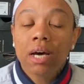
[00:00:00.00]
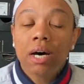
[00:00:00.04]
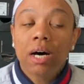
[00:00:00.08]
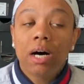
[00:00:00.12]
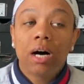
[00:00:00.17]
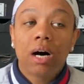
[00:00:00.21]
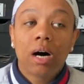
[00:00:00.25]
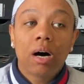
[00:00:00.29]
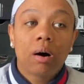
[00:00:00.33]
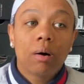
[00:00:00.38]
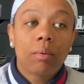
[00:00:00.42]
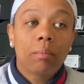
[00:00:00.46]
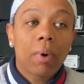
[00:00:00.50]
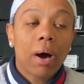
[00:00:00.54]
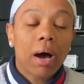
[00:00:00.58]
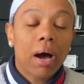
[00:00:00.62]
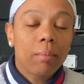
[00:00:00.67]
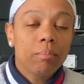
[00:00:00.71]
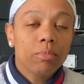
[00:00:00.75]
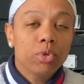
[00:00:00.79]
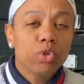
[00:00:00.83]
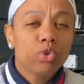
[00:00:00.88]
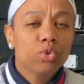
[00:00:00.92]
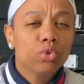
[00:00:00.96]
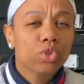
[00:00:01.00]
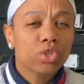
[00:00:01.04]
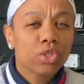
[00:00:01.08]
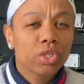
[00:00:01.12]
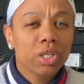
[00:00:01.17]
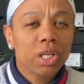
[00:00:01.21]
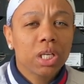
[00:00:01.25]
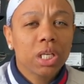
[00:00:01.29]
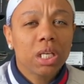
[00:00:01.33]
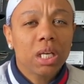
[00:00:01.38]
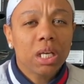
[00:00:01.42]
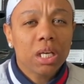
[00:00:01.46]
I'm
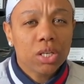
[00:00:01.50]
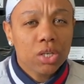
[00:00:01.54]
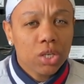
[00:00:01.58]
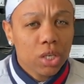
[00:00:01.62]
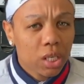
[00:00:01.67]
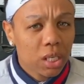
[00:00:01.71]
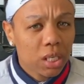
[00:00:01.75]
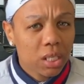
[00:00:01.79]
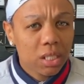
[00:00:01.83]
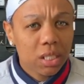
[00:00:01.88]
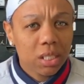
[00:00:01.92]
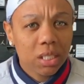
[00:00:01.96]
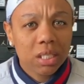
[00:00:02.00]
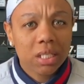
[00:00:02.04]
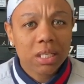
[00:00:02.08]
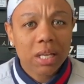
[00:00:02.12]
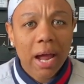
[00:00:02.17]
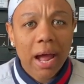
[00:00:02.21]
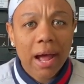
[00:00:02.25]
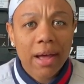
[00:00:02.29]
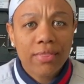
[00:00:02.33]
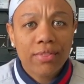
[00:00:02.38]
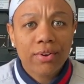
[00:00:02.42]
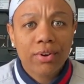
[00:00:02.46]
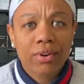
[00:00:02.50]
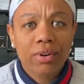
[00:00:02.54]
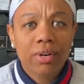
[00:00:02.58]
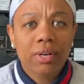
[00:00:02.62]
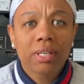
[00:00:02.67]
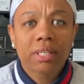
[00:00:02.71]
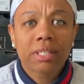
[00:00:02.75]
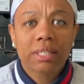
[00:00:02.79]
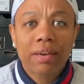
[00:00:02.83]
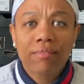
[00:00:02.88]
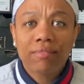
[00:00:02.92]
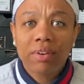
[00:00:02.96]
usually in Yeezys either a
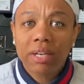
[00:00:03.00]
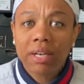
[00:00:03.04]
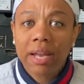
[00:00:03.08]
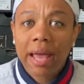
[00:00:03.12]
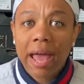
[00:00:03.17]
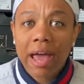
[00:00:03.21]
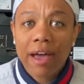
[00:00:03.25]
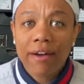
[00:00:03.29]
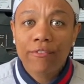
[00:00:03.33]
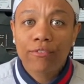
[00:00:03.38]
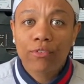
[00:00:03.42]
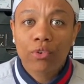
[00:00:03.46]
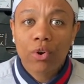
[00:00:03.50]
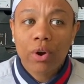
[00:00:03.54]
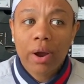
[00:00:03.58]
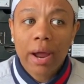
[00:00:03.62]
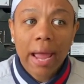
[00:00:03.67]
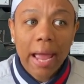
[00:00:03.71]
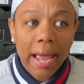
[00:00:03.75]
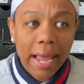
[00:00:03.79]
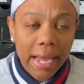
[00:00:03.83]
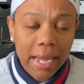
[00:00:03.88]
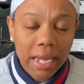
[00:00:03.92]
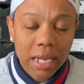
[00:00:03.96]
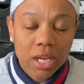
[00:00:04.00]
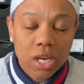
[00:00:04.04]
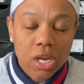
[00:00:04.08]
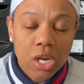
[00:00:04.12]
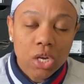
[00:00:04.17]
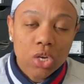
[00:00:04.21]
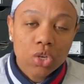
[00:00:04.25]
7.5 or an 8,